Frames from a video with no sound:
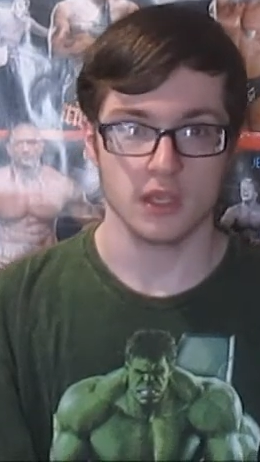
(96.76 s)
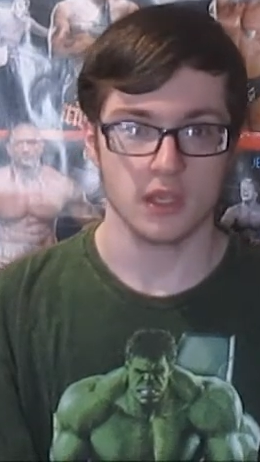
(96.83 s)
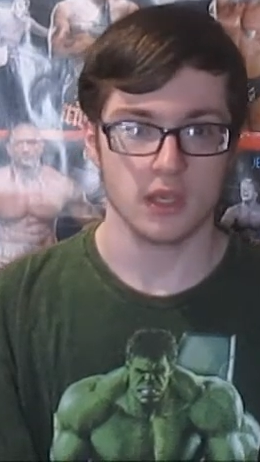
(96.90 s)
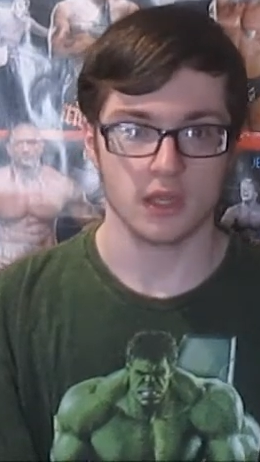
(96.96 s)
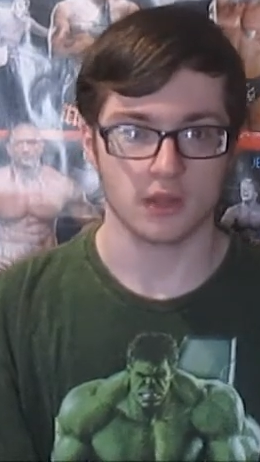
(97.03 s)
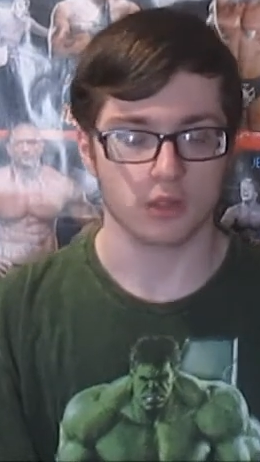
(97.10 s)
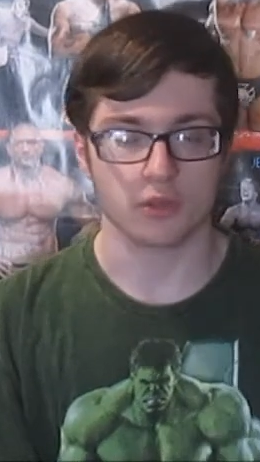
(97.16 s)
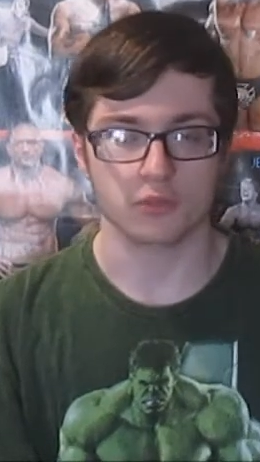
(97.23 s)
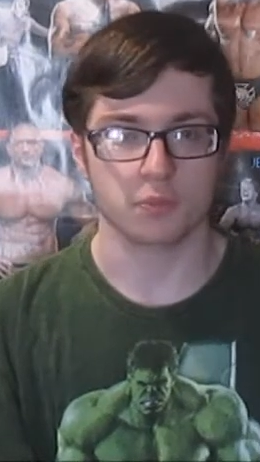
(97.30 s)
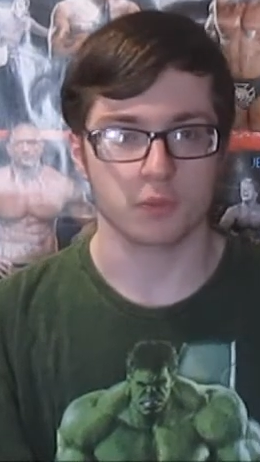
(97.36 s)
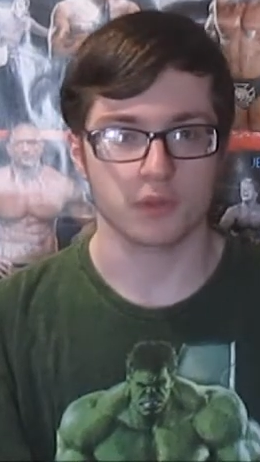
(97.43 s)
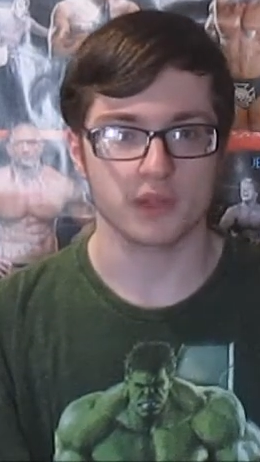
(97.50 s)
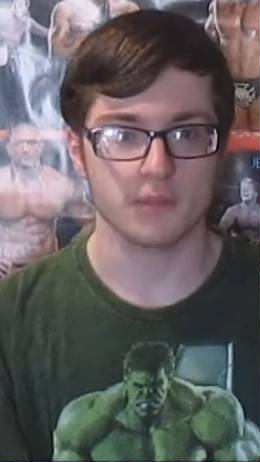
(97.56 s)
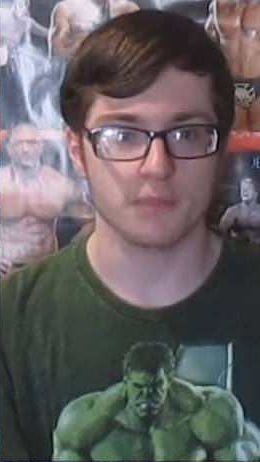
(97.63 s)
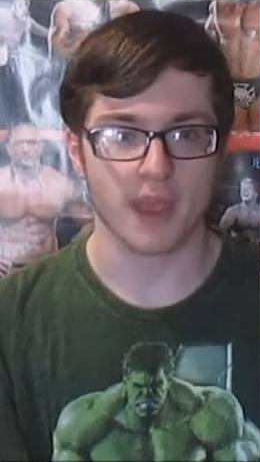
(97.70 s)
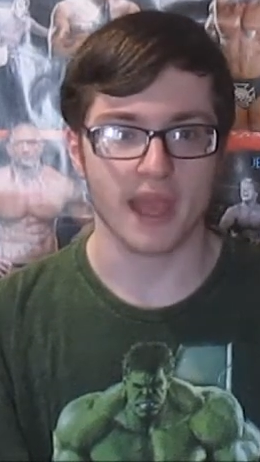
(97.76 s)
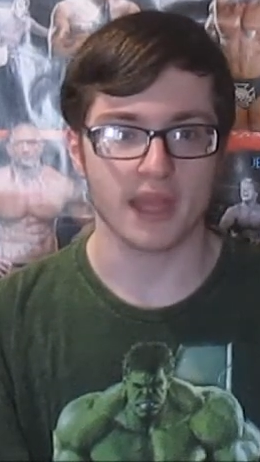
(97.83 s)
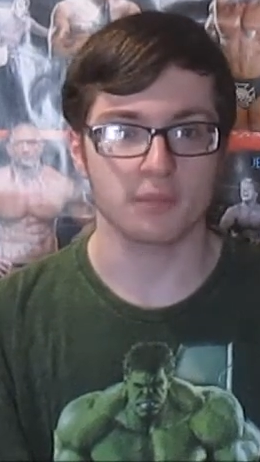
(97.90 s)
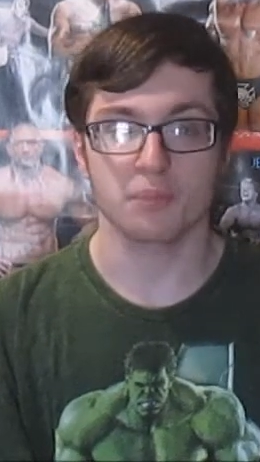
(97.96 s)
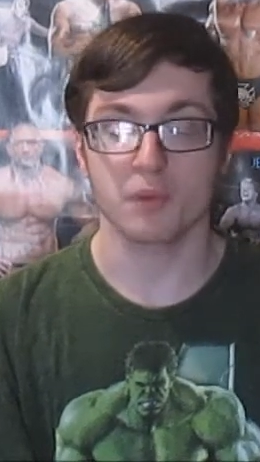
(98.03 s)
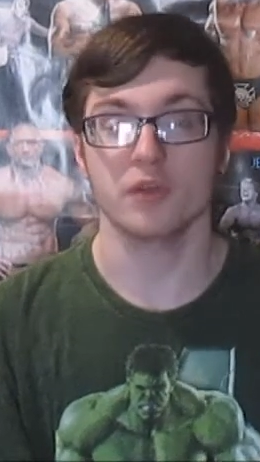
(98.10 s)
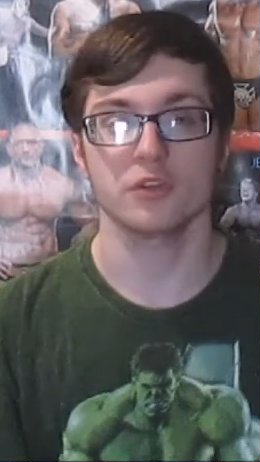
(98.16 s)
it looked pretty
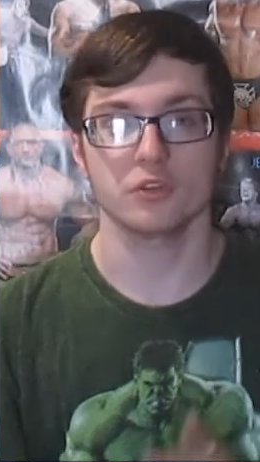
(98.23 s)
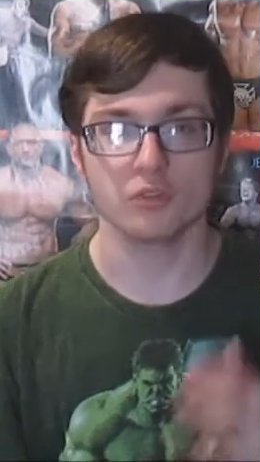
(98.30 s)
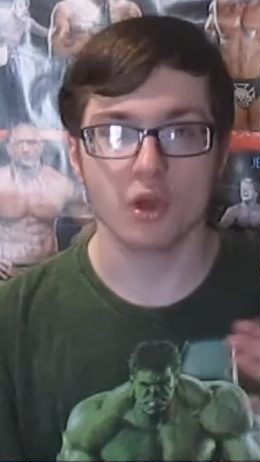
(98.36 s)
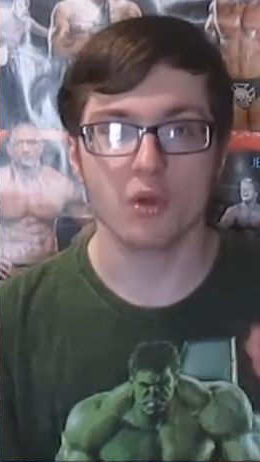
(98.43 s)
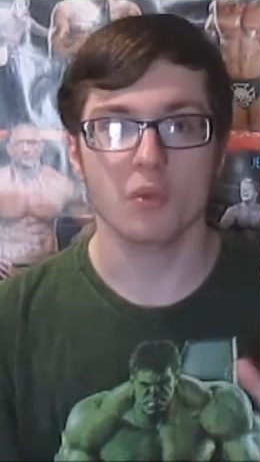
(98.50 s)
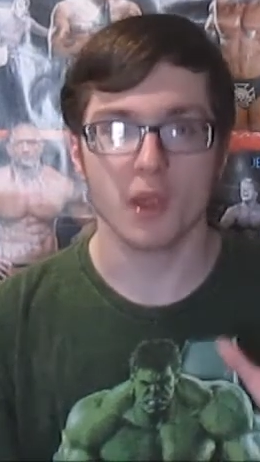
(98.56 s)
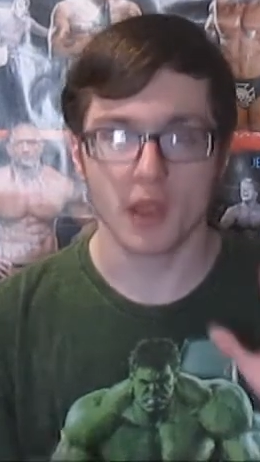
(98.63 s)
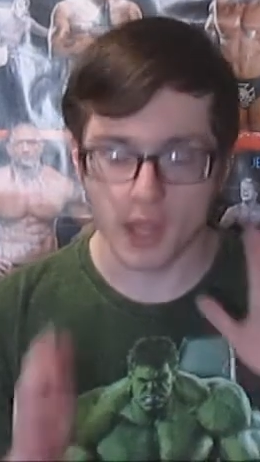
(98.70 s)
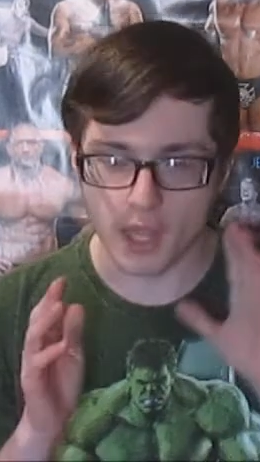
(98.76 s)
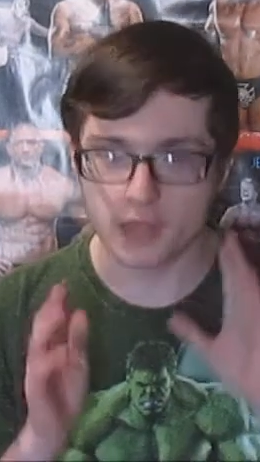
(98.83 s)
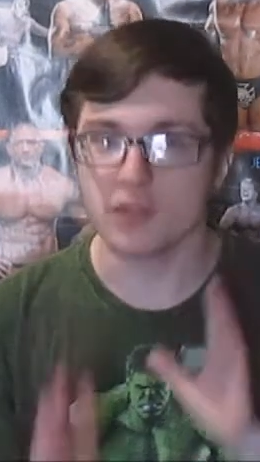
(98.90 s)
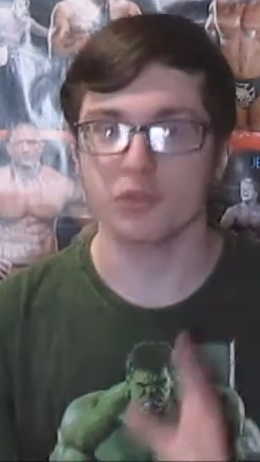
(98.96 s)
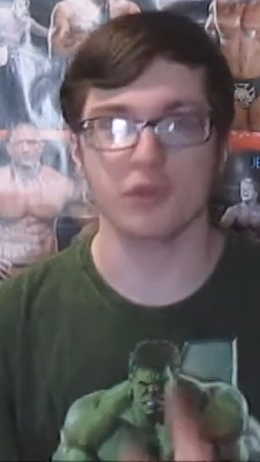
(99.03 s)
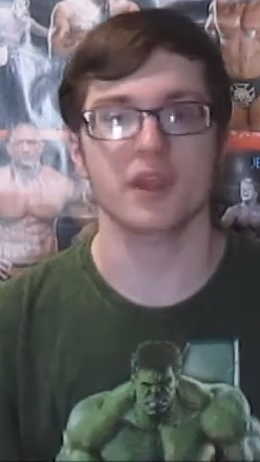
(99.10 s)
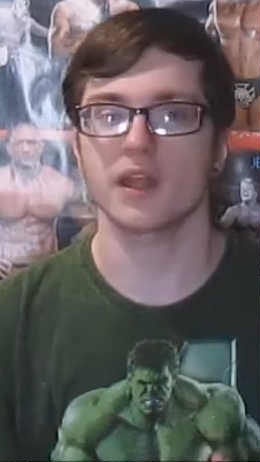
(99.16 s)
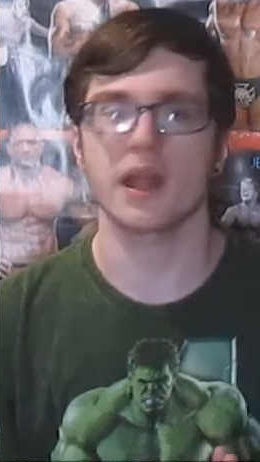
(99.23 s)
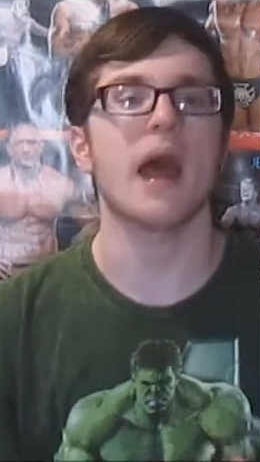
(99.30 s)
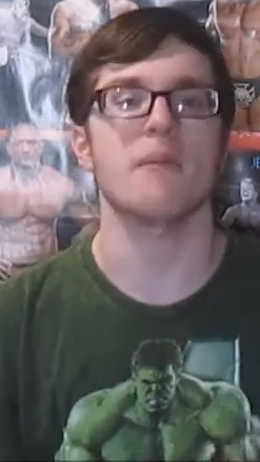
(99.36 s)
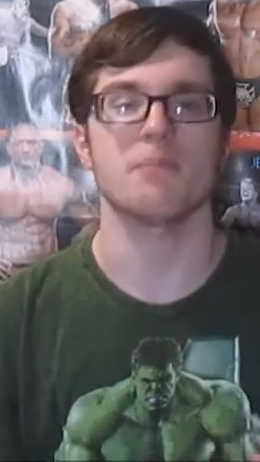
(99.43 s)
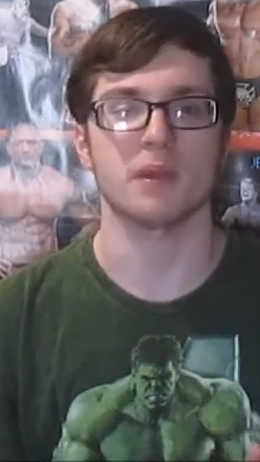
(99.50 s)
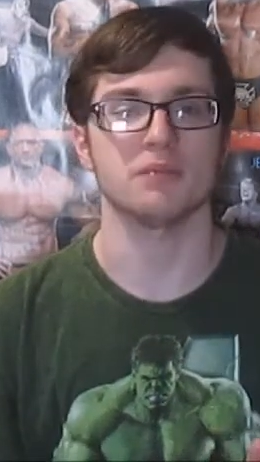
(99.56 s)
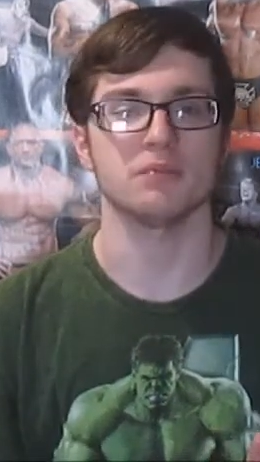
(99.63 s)
bad, but, you know, anything could
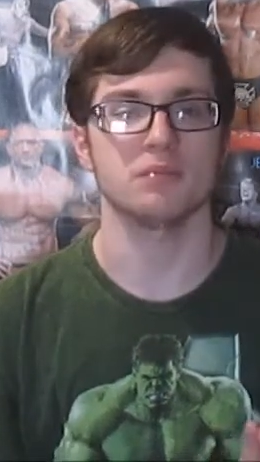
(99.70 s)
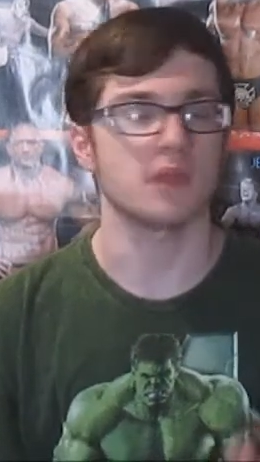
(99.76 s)
happen.